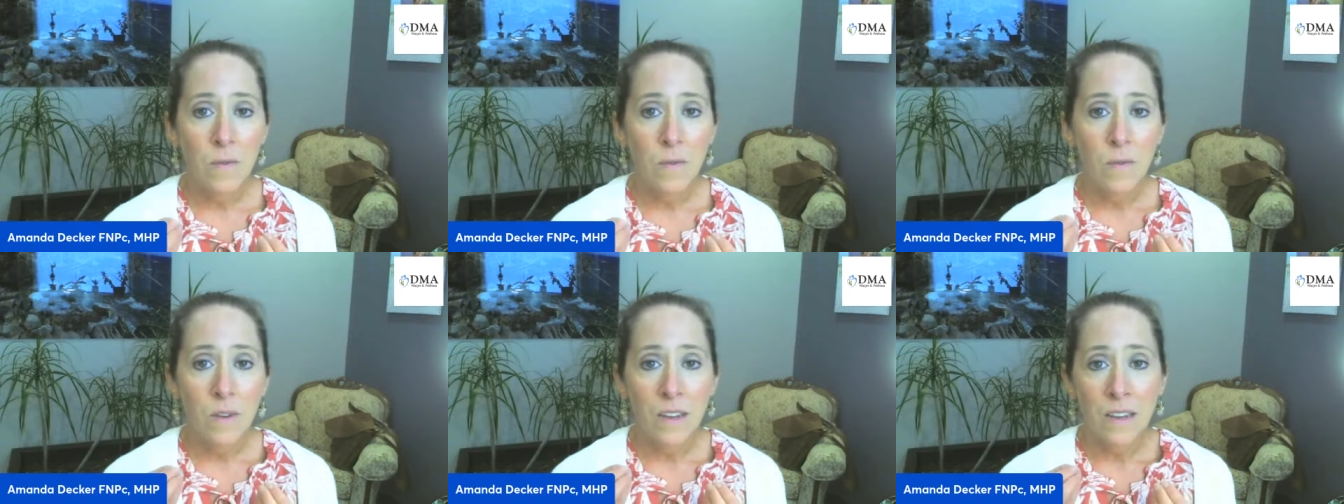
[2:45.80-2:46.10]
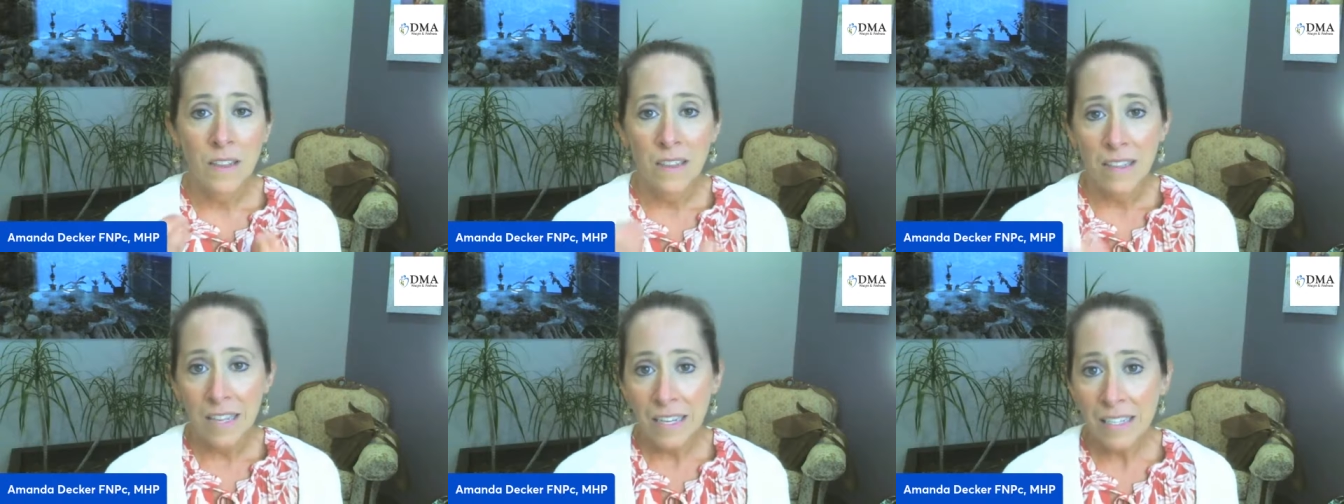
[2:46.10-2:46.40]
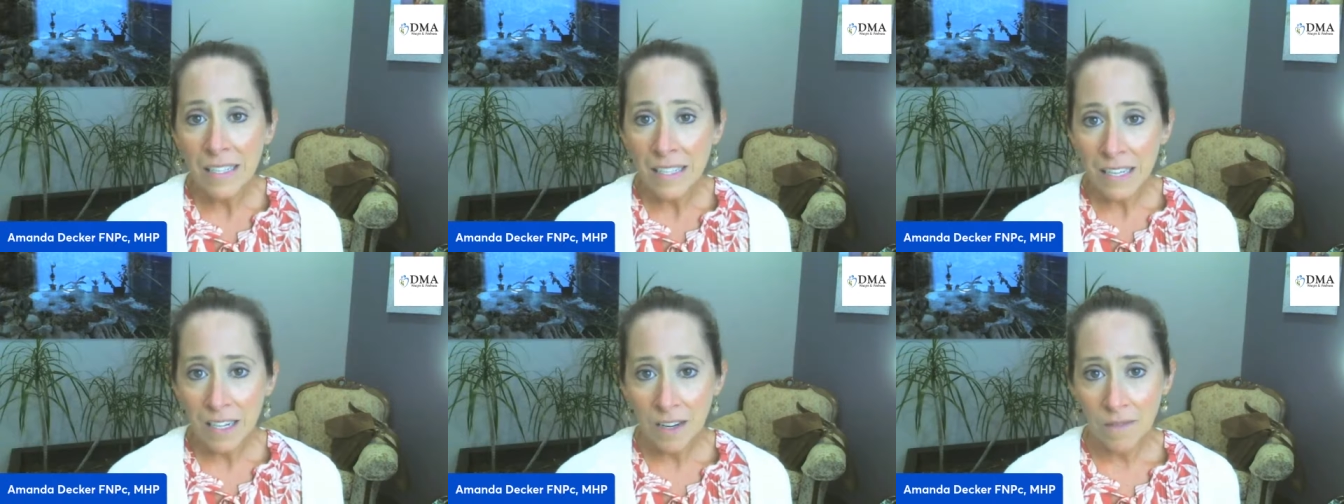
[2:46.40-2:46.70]
in these
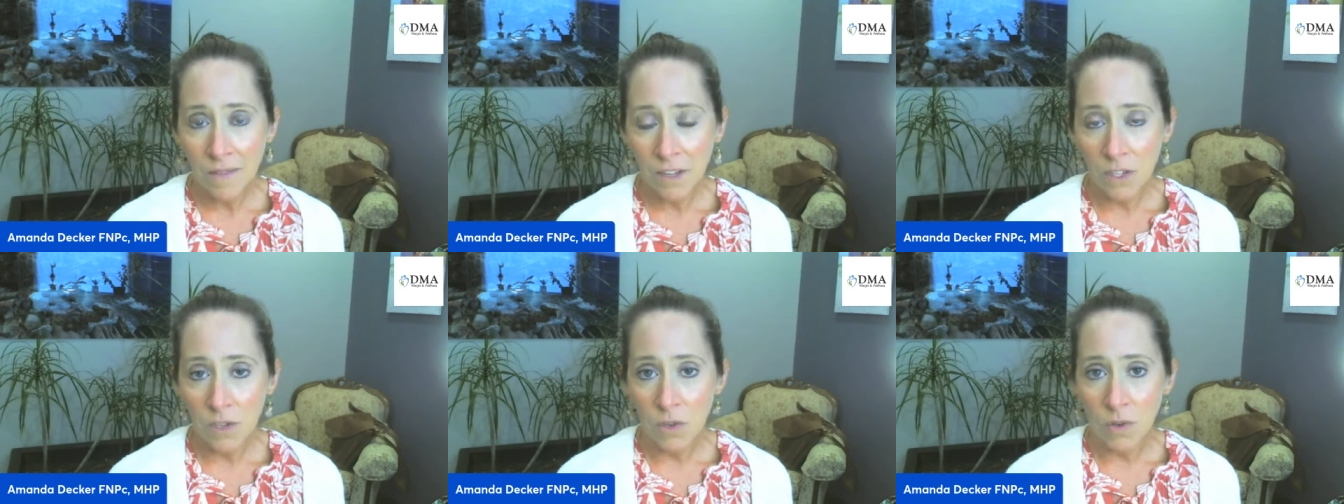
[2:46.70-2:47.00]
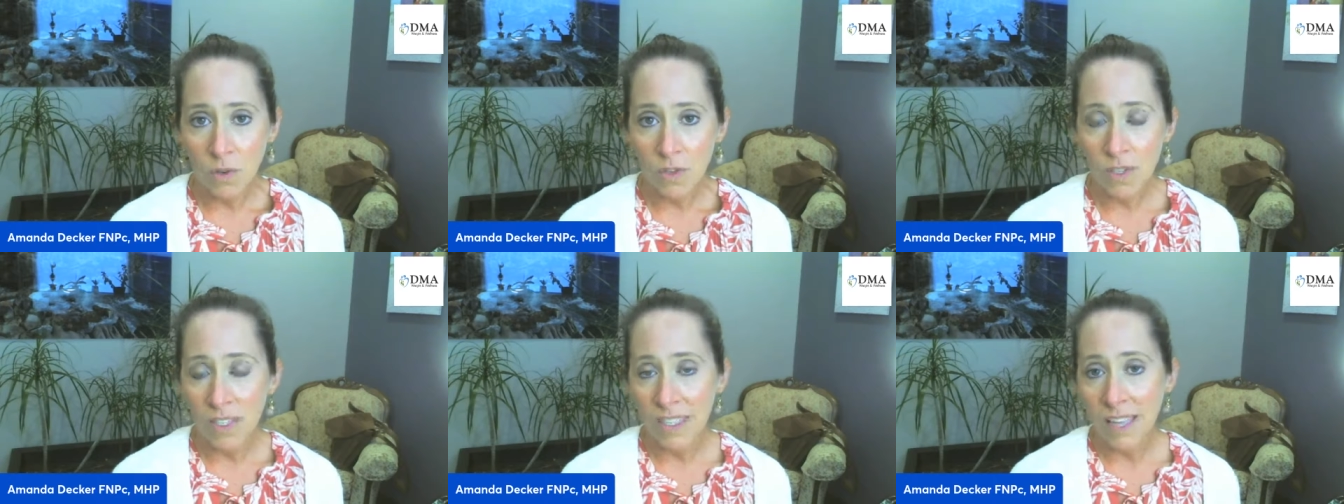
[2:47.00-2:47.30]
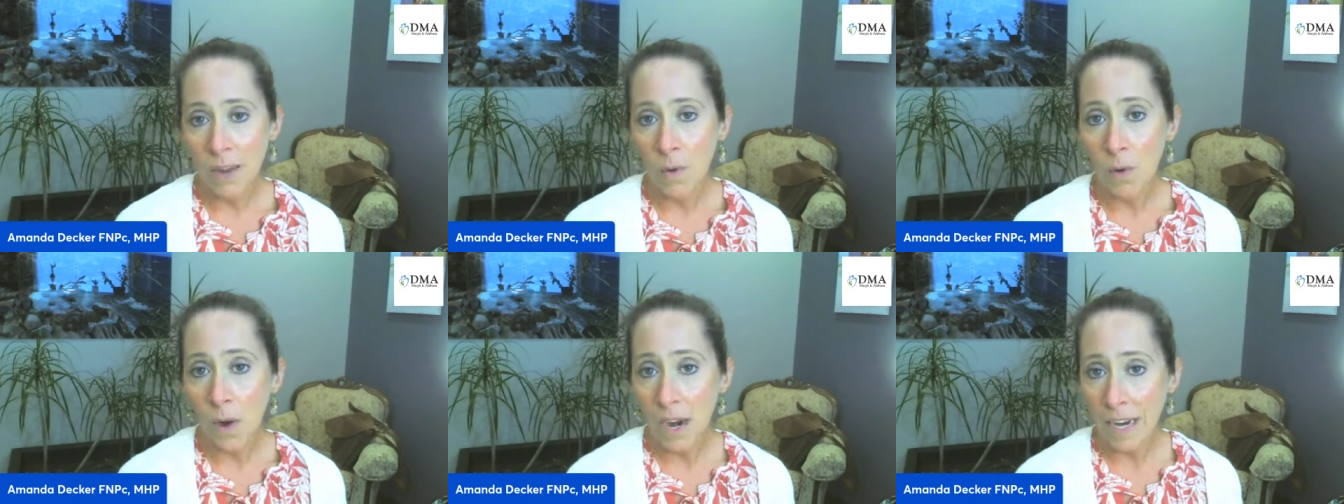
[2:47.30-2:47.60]
individuals, they
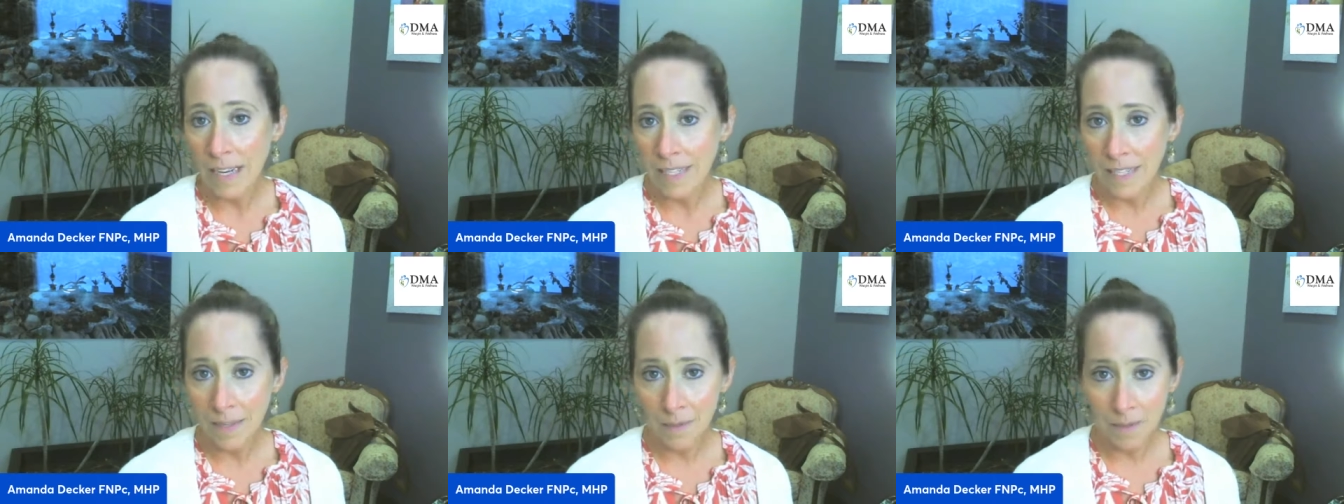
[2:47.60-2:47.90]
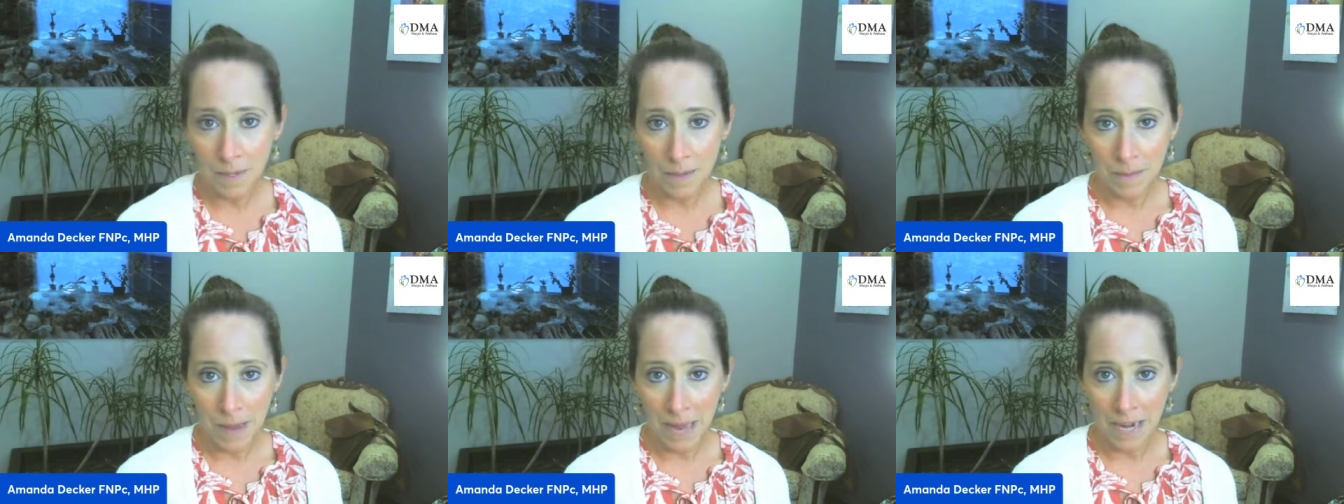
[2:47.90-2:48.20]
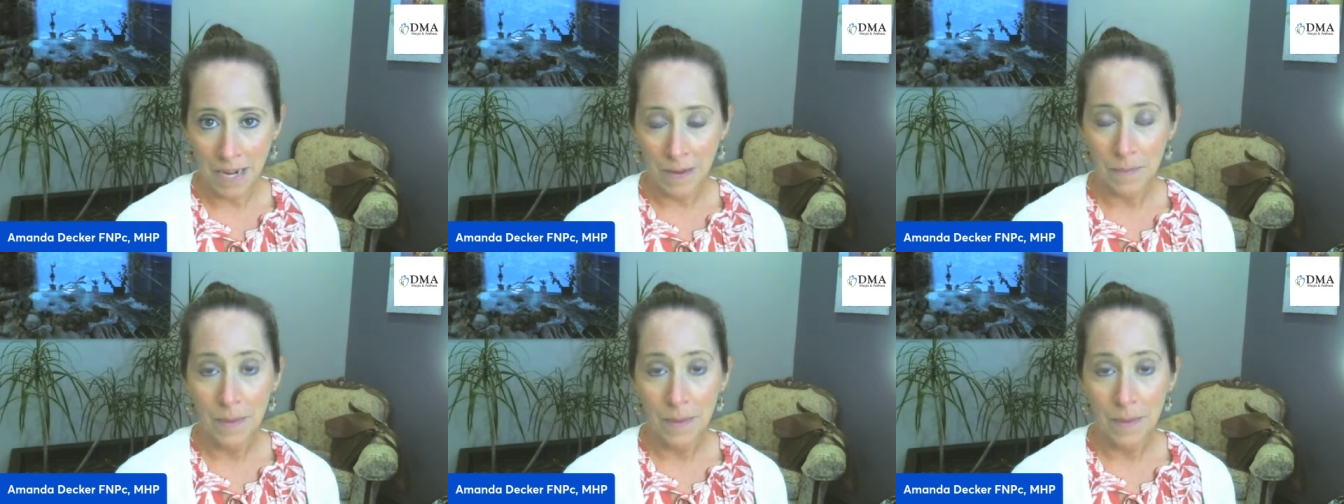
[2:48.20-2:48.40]
were asymptomatic,